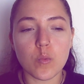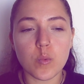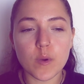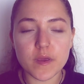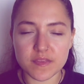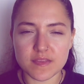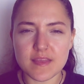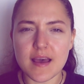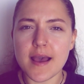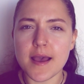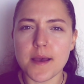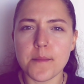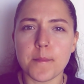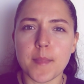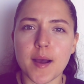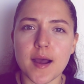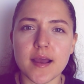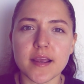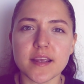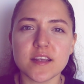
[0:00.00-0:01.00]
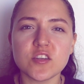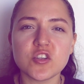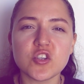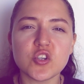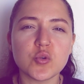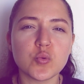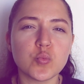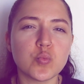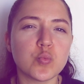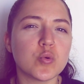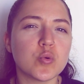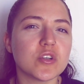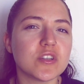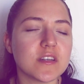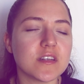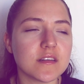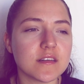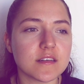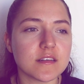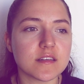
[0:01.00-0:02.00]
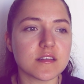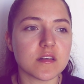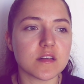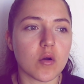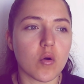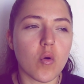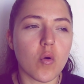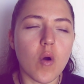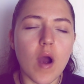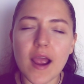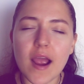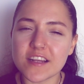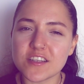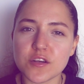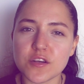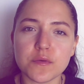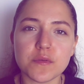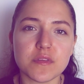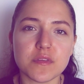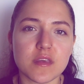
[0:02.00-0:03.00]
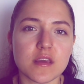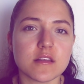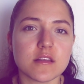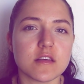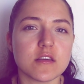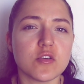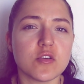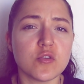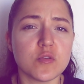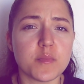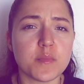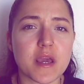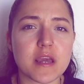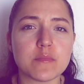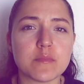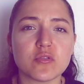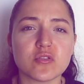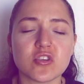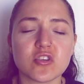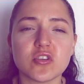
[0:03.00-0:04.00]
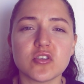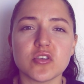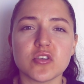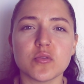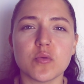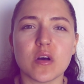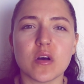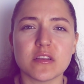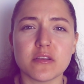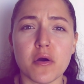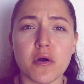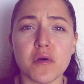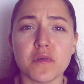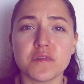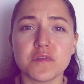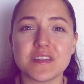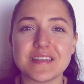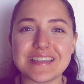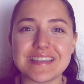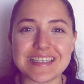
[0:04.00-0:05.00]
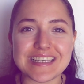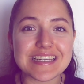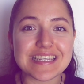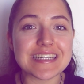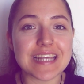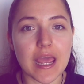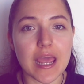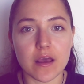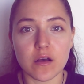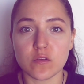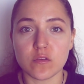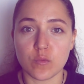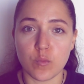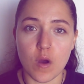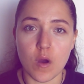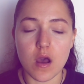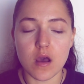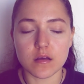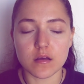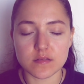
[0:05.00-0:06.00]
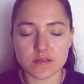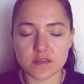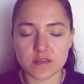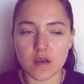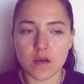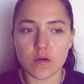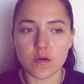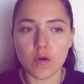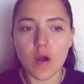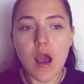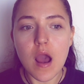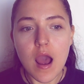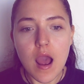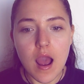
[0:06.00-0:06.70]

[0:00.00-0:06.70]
With that in mind, you wouldn't, or I don't think that you'd be able to do a lot of detailed work. So